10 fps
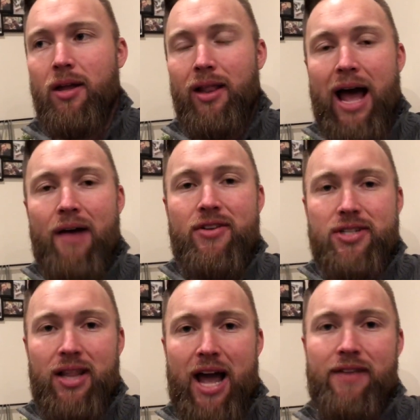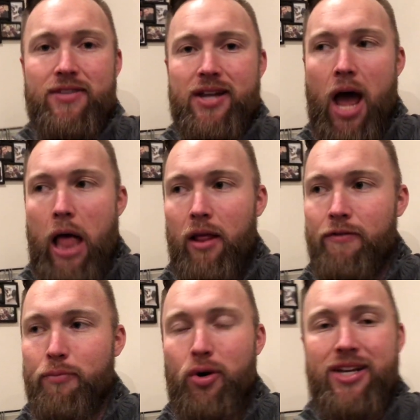lavish lifestyle
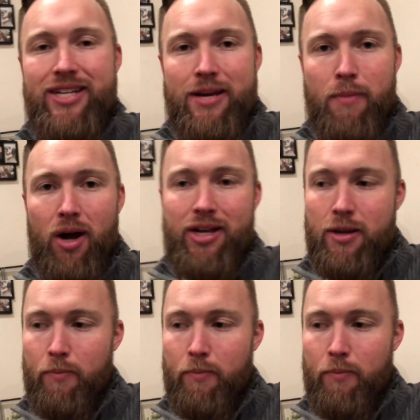of printing money